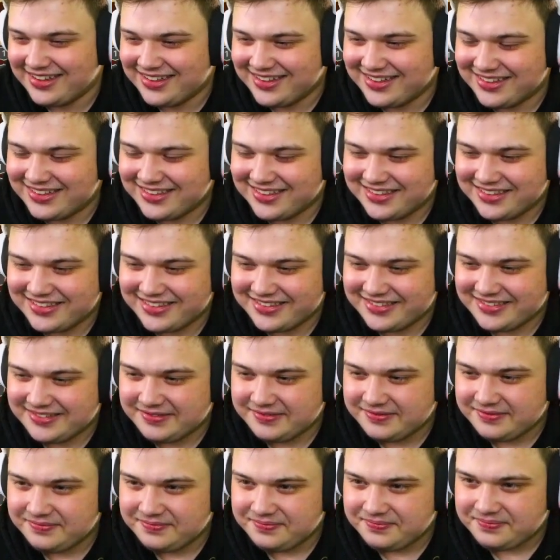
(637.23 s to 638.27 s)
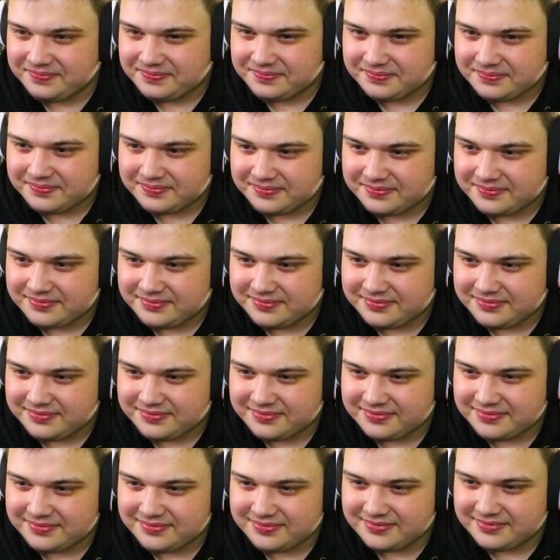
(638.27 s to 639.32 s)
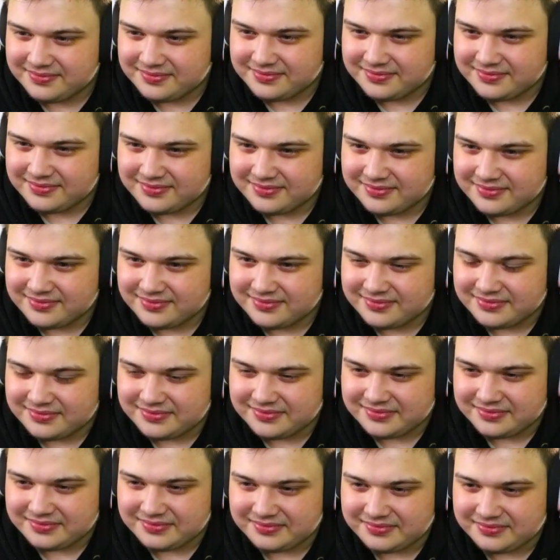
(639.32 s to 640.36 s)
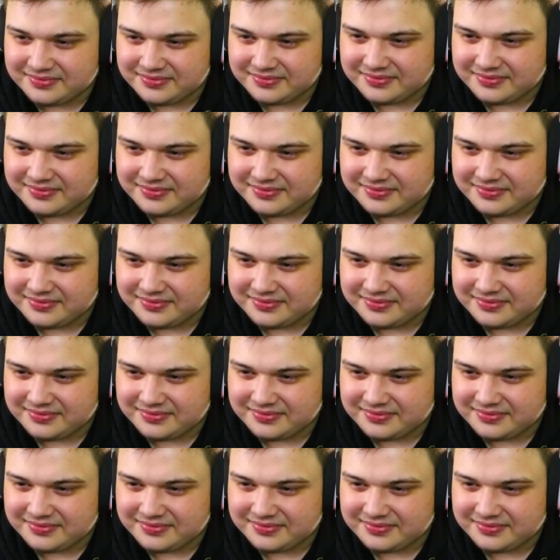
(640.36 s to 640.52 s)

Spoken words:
Nobody speaks.